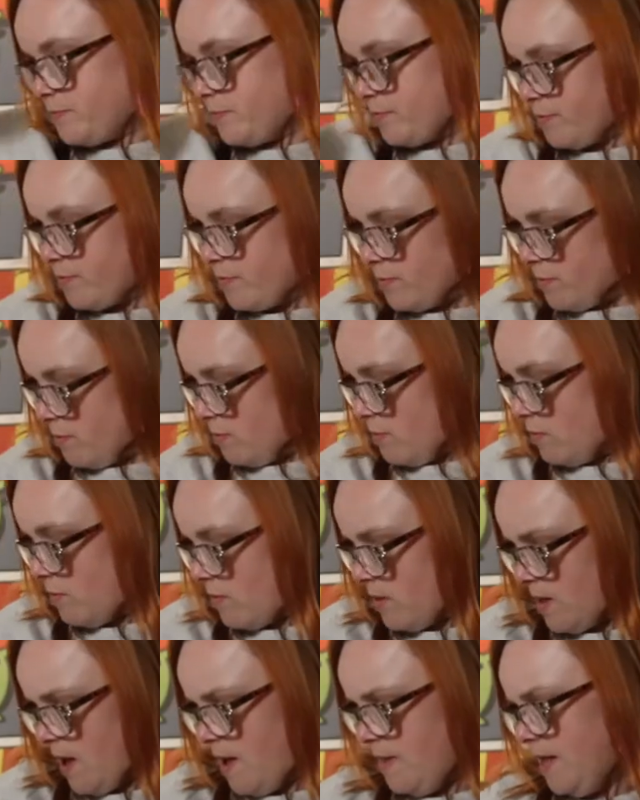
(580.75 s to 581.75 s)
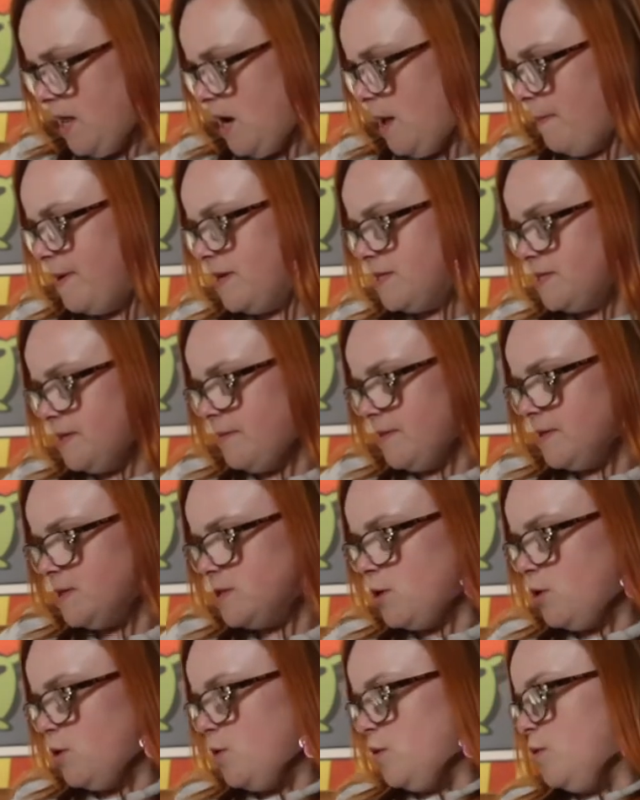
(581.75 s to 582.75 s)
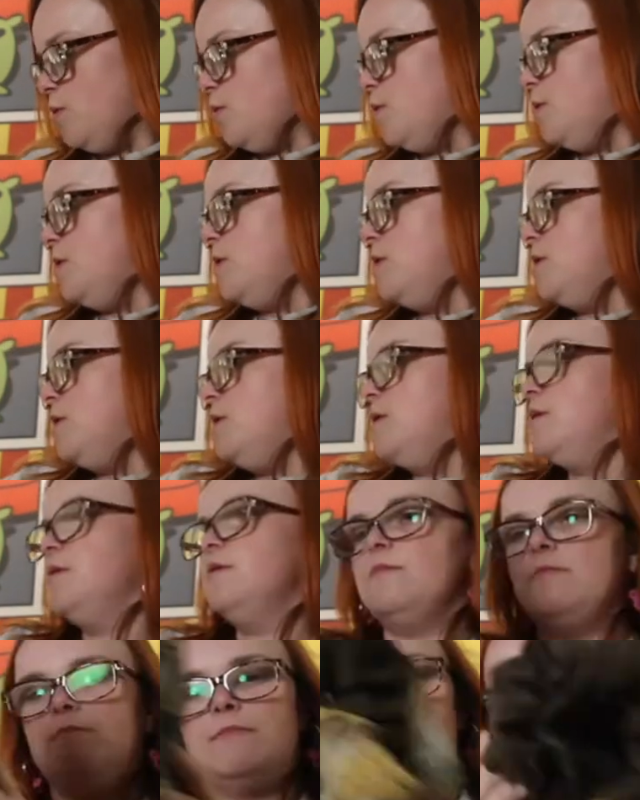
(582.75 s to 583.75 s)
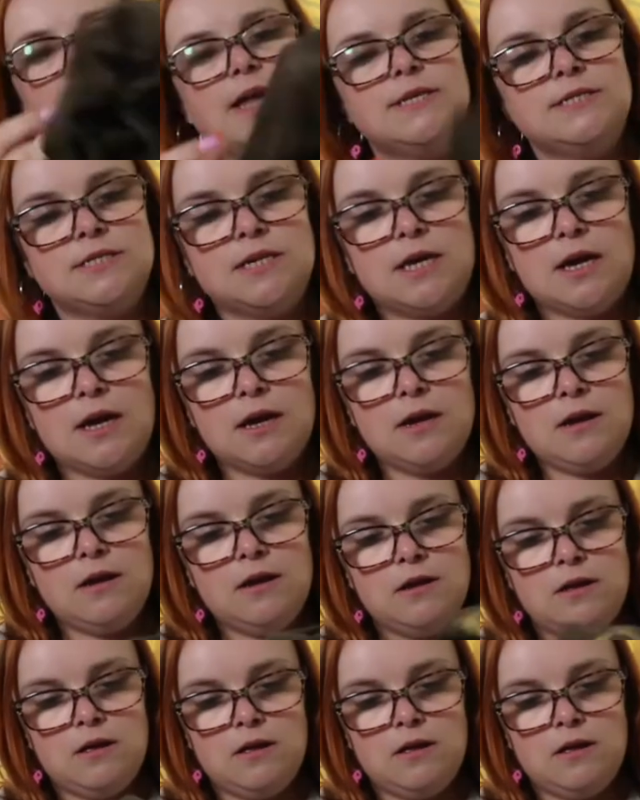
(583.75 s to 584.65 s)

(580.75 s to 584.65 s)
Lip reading: and then I picked up this cool band tee